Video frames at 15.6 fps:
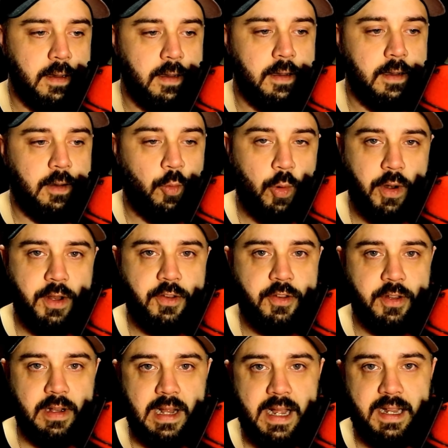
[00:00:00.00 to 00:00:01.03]
Uh, wanted
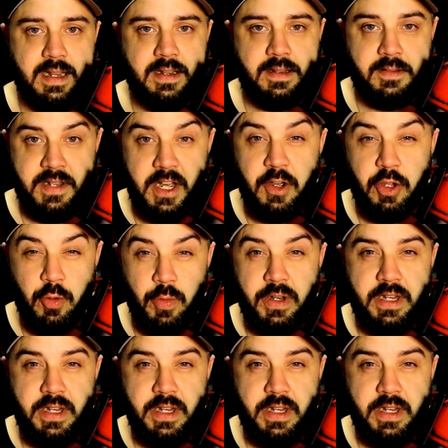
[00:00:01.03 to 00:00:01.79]
to like tell you in